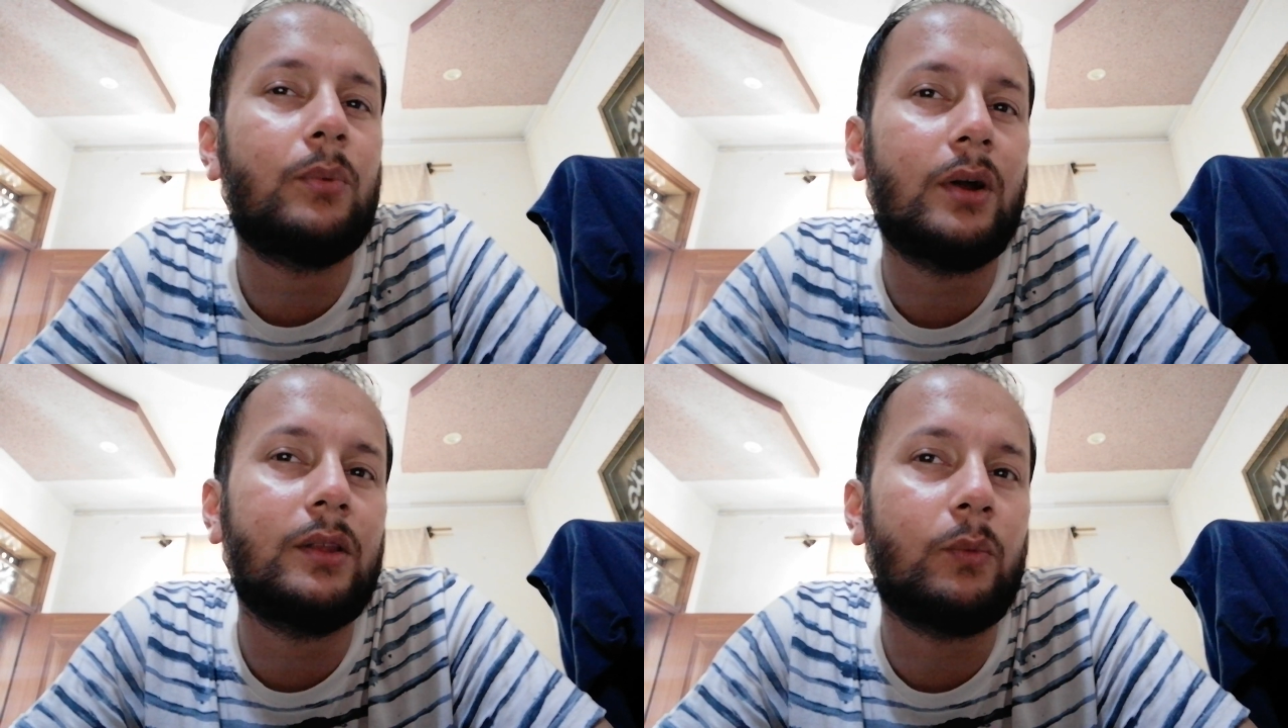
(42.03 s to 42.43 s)

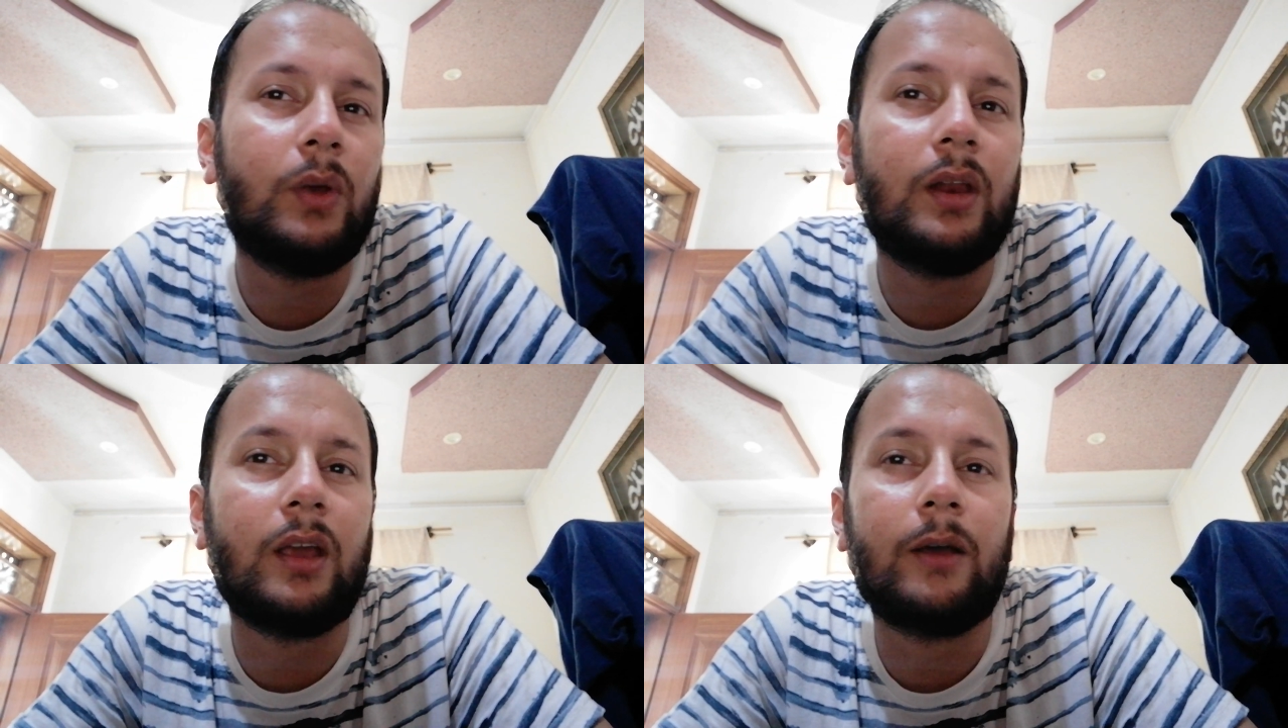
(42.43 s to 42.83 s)
brother
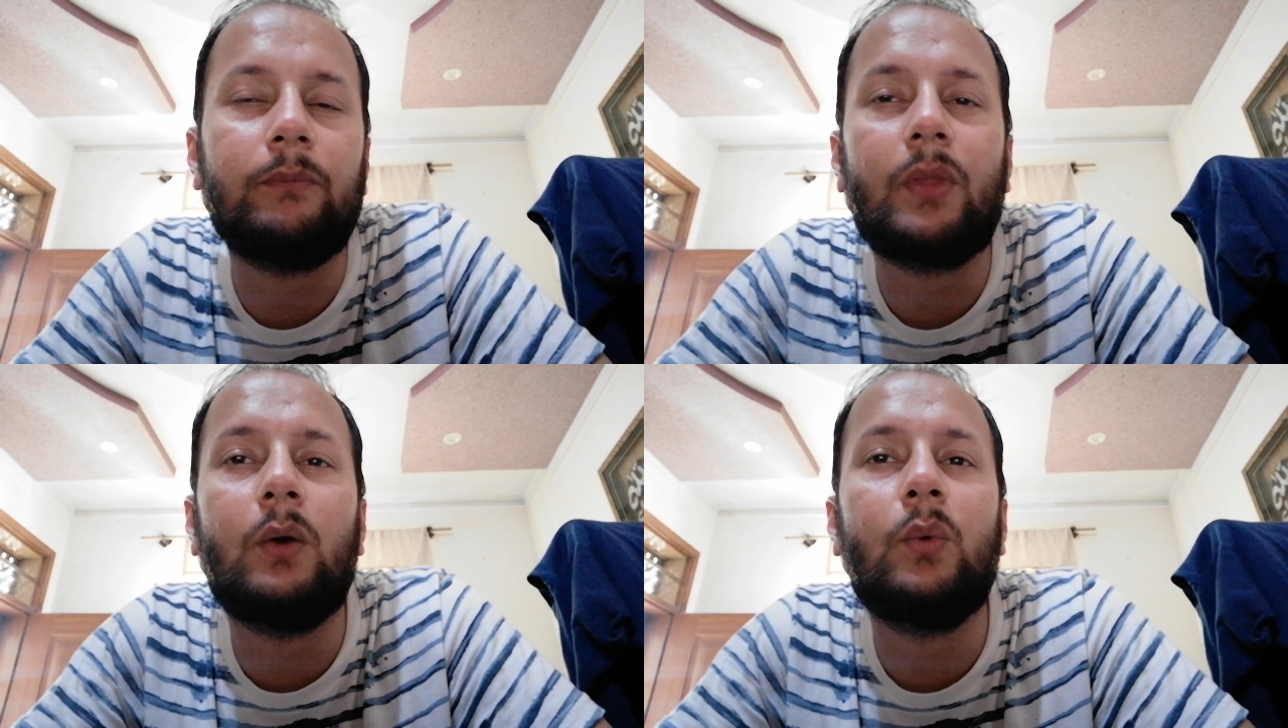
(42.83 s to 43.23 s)

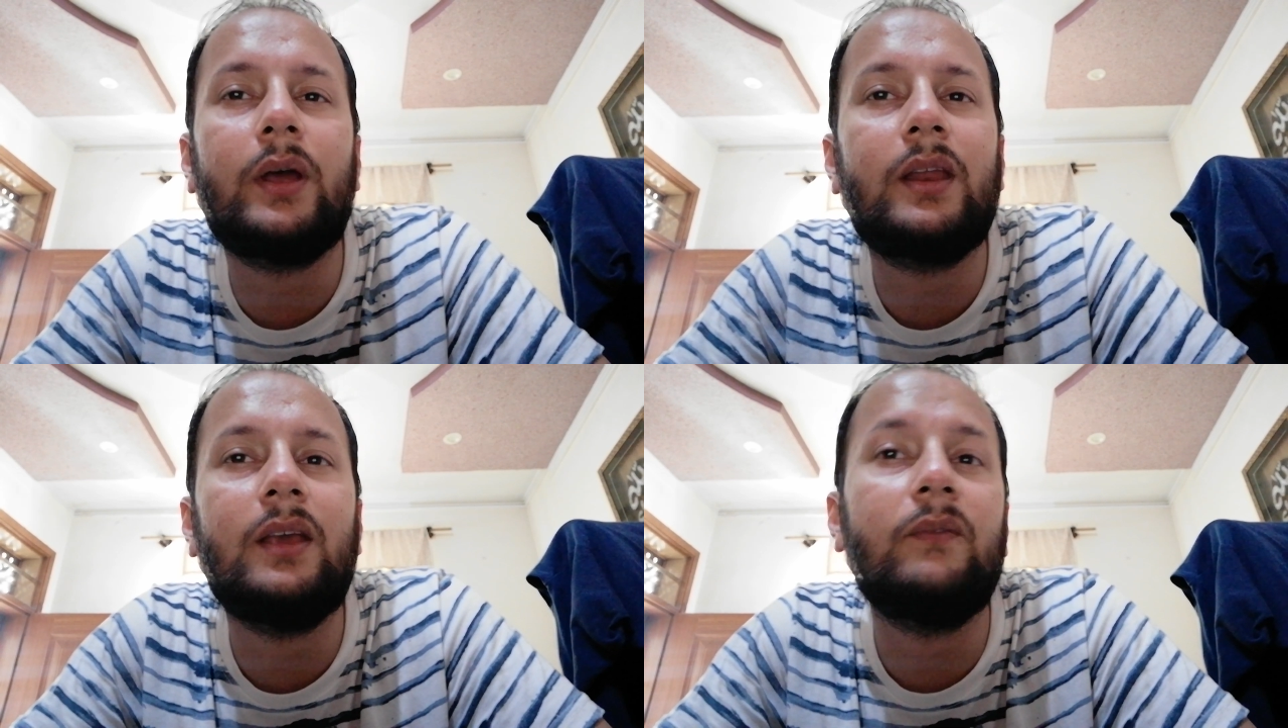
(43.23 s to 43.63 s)
William
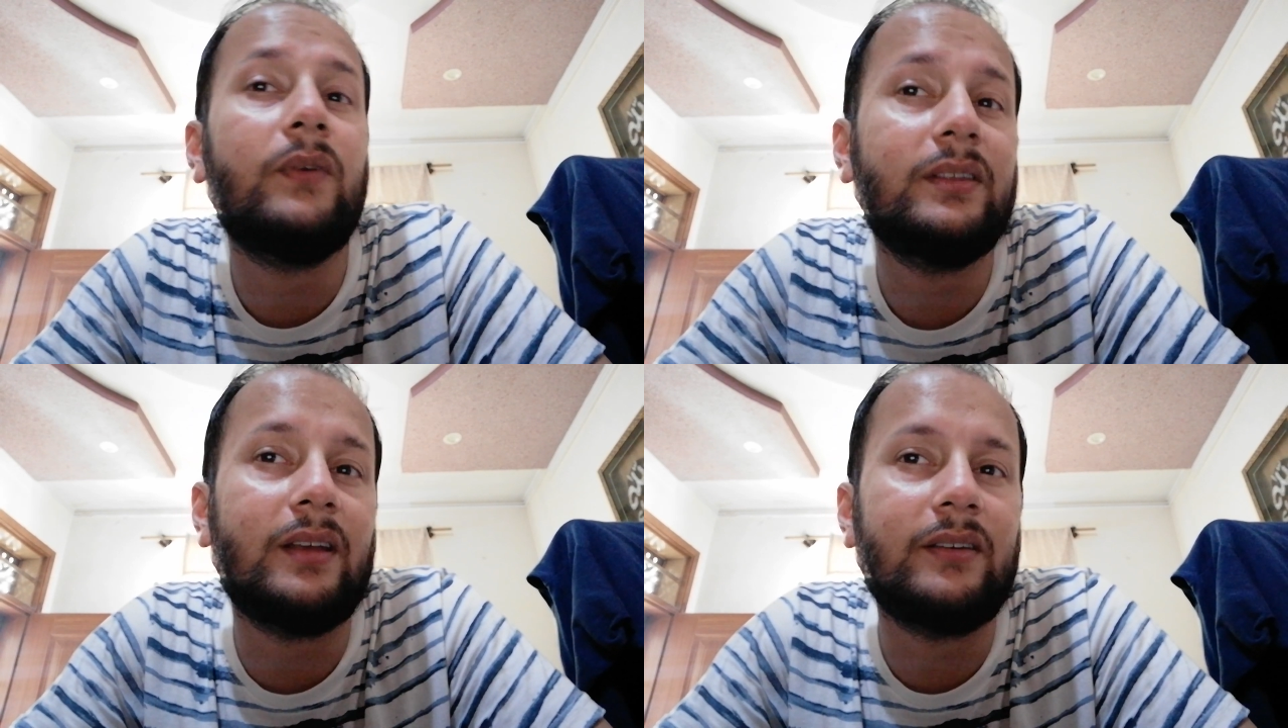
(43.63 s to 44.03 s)
when he
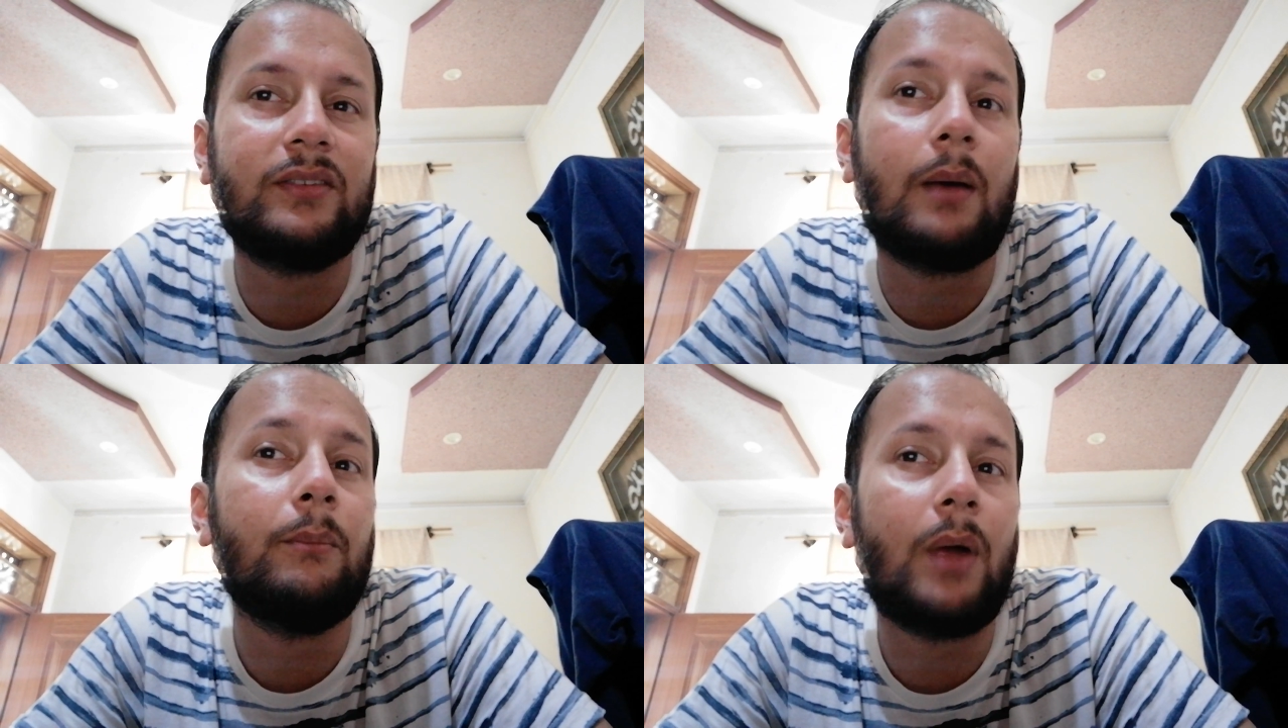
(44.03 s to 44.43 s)
visits
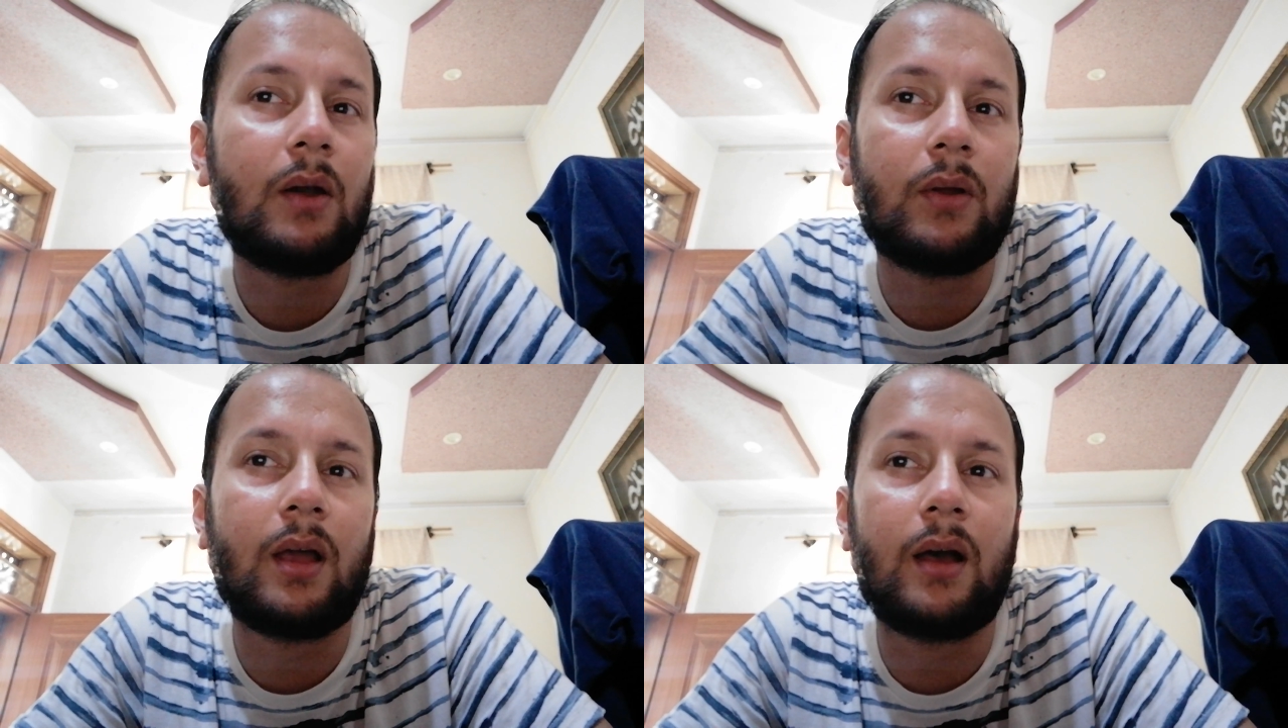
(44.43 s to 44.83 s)

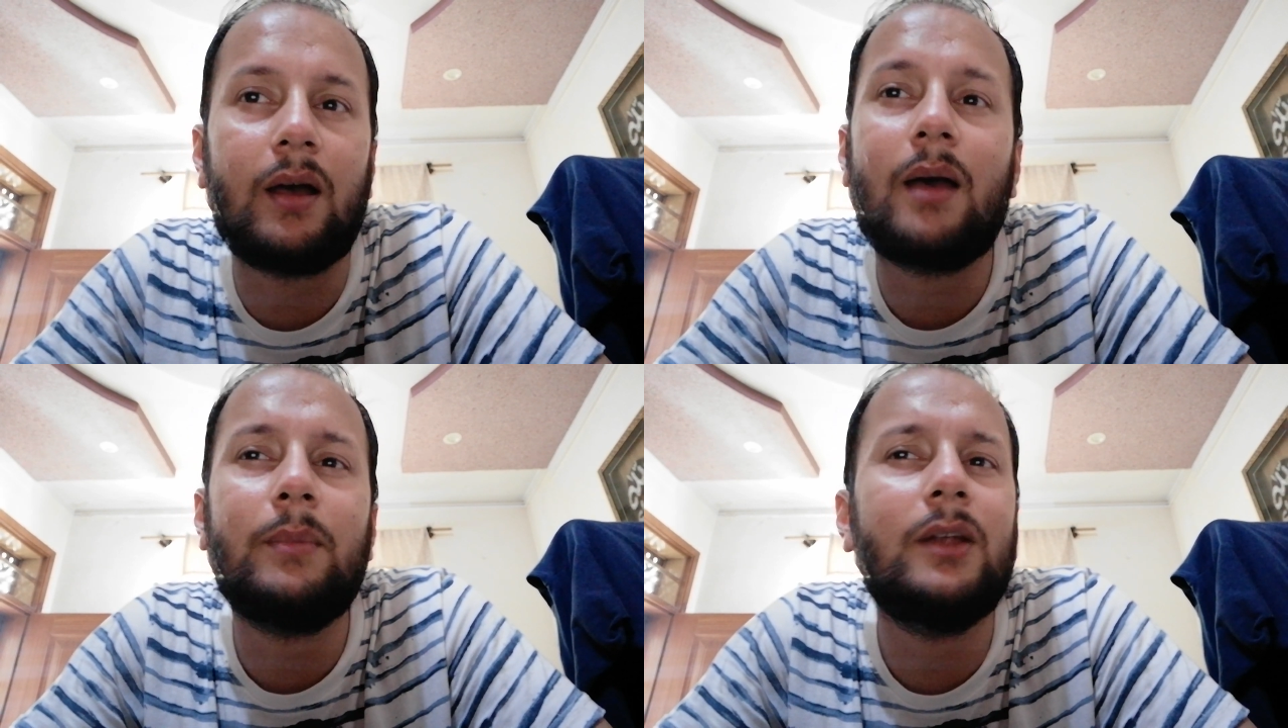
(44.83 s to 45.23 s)

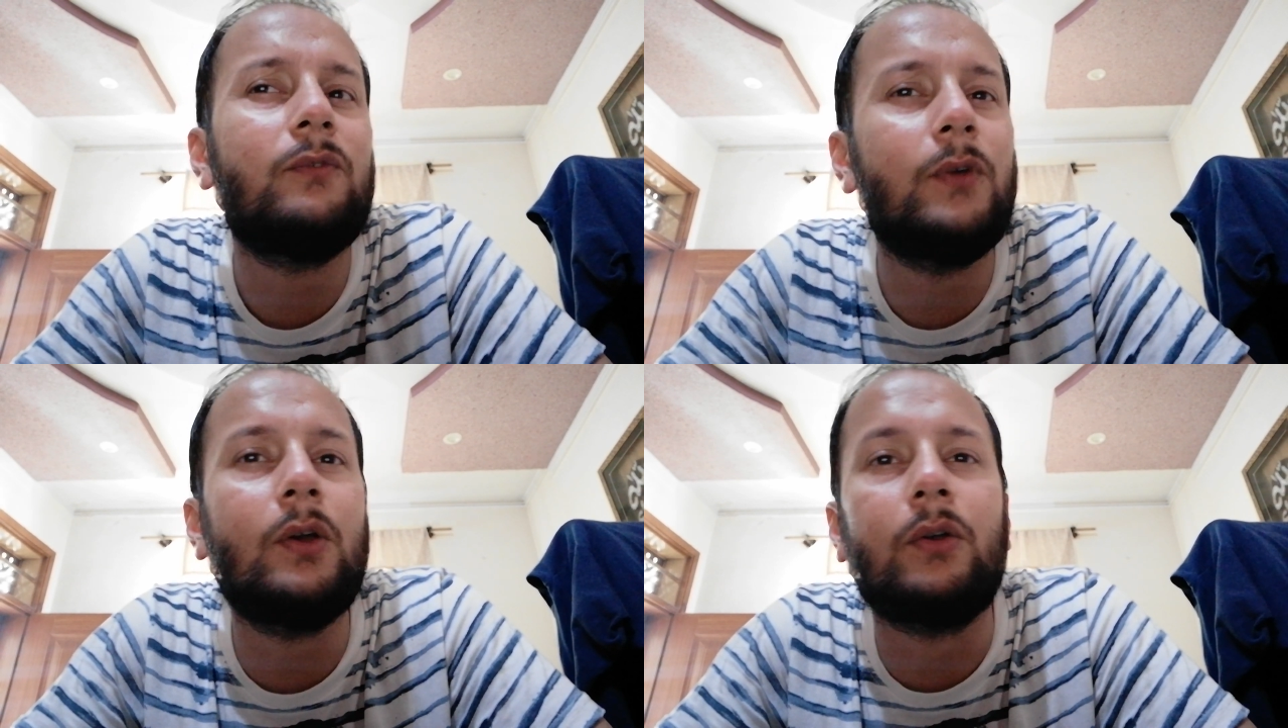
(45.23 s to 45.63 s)
America amid
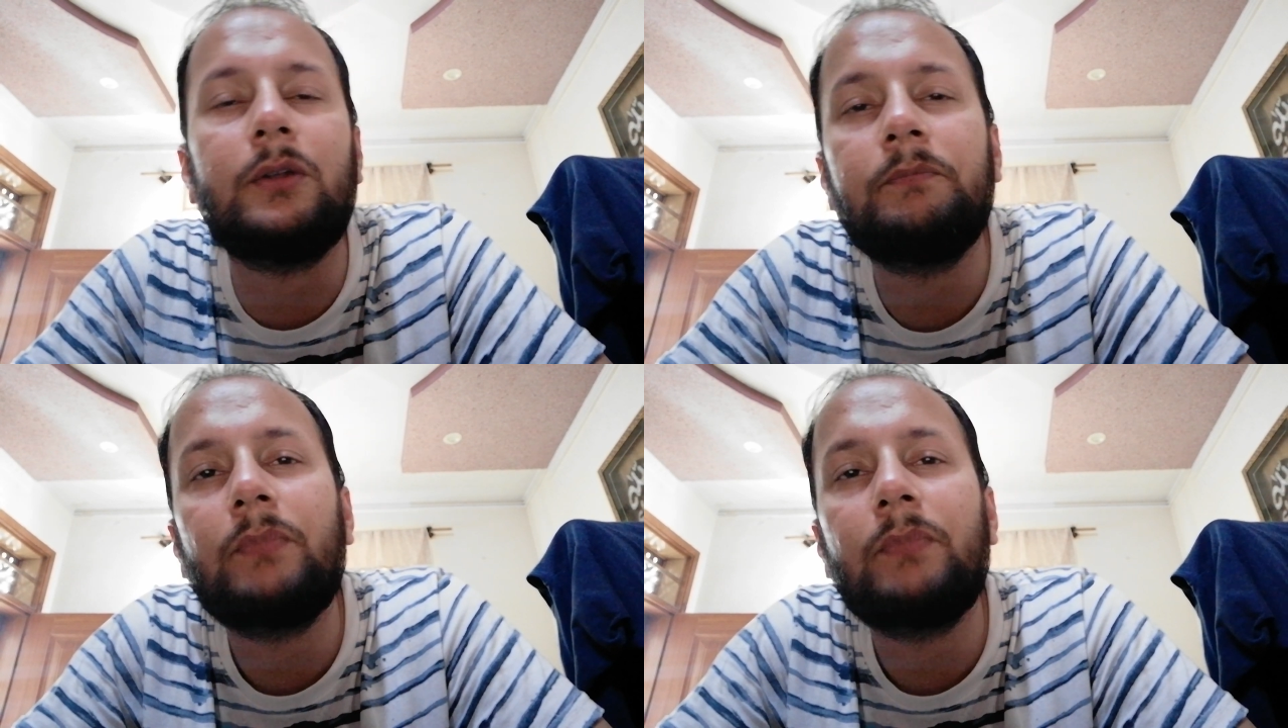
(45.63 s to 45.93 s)
feud."